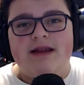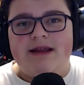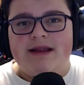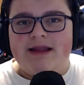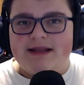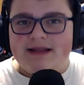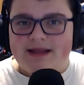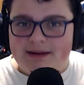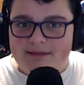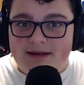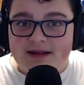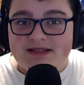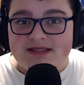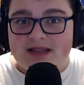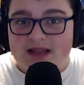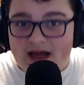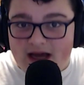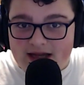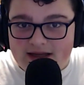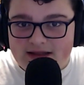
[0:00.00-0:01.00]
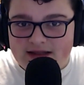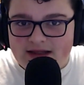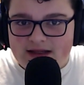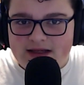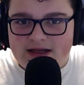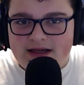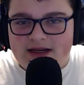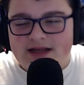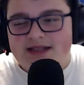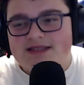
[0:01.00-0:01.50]
It, it means a lot
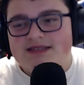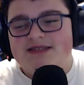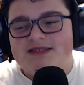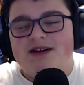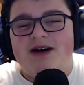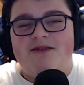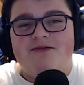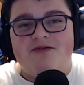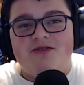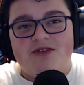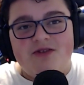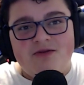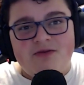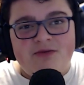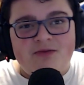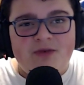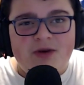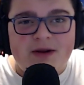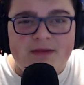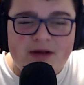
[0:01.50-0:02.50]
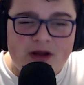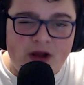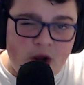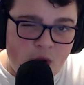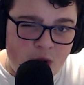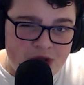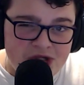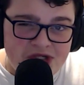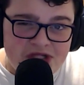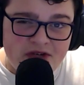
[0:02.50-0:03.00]
because um, in my
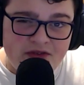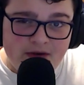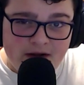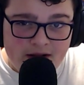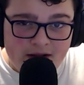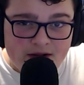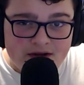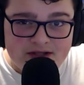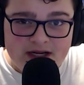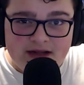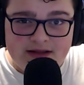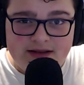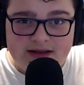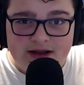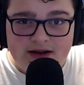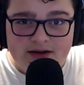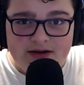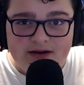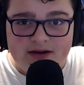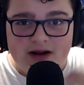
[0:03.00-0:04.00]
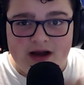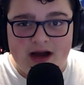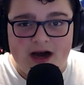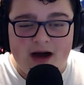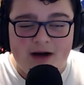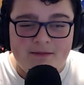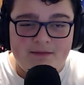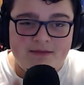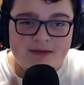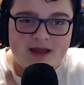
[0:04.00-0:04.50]
OG followers out there,
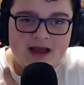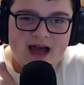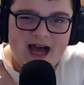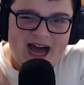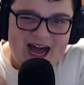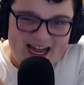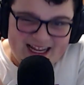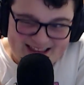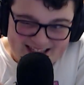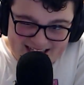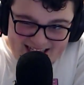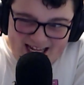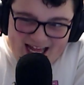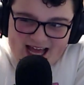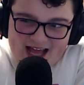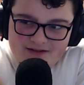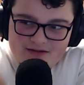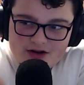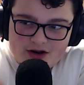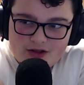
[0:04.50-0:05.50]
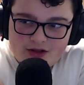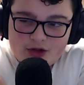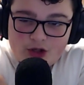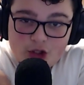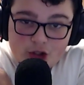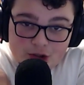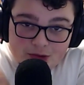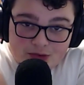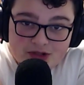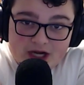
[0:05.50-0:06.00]
um, I did have another
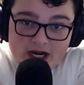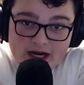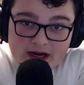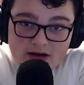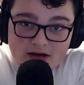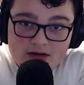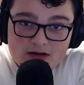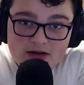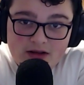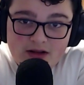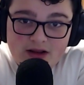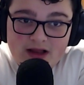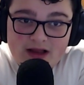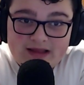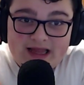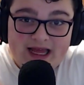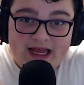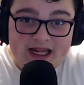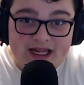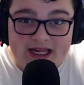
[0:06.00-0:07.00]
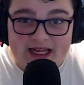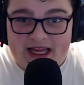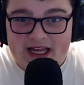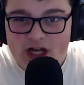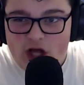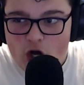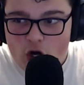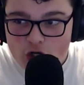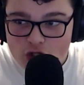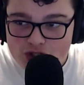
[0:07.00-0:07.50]
YouTube channel that hit
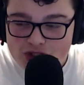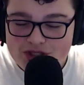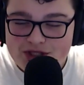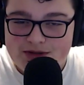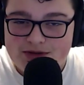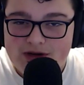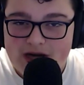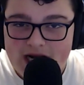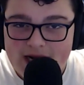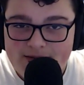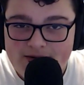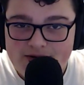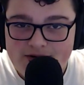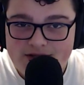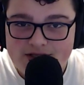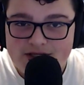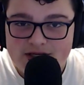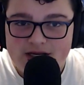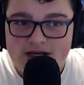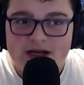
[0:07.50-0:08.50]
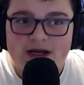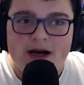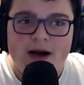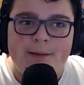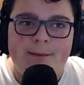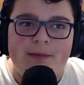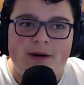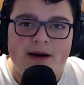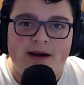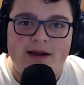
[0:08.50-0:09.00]
hundred subscribers,
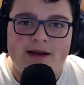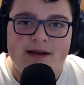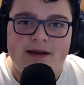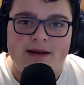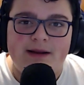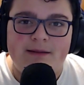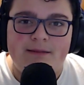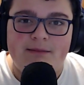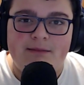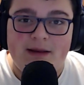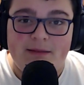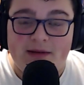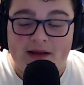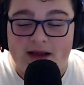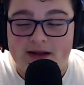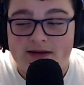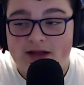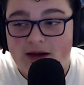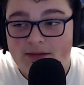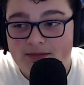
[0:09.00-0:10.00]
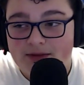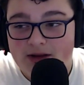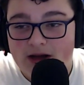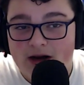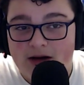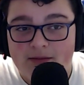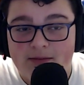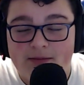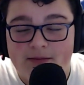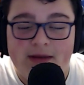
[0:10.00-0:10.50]
but me being a dumb
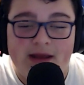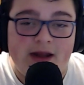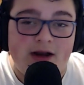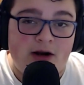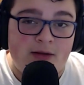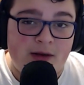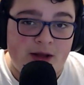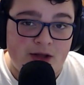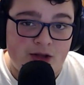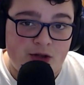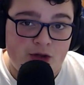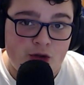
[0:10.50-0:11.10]
dumb made it on my